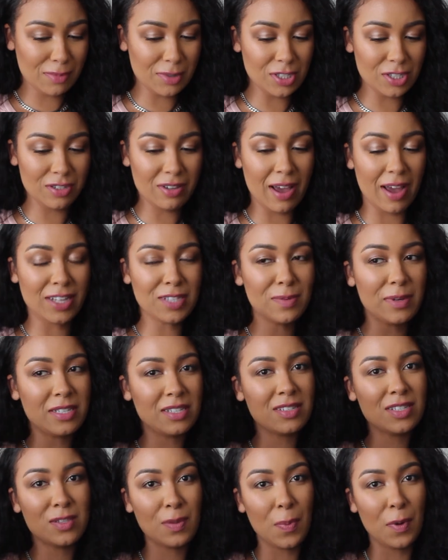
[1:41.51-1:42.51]
But so yeah, it's
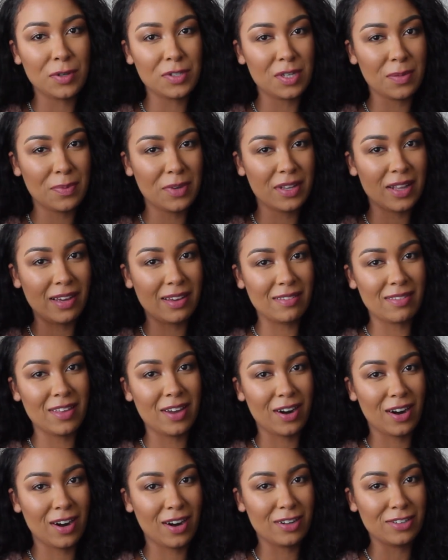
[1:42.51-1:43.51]
basically supposed to be like
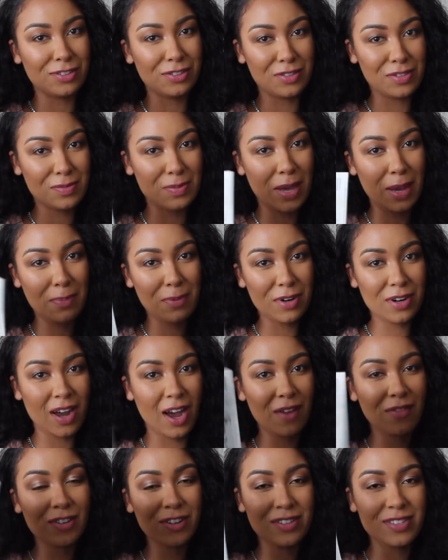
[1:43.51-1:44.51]
their newspaper
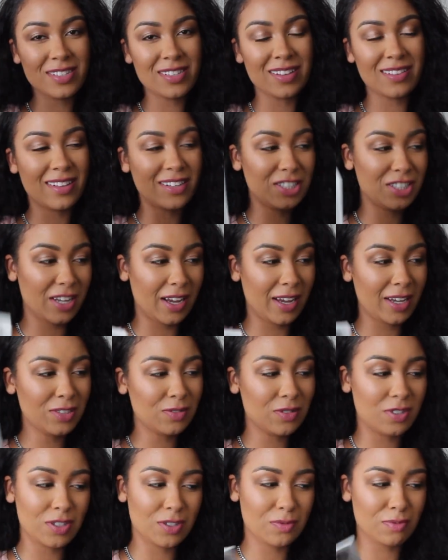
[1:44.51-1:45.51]
covers that change,
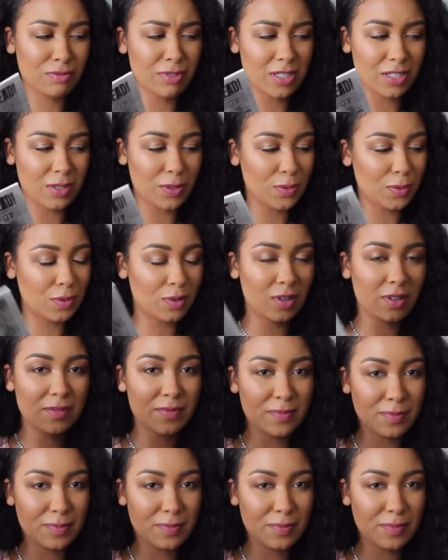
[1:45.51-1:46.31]
which is really cool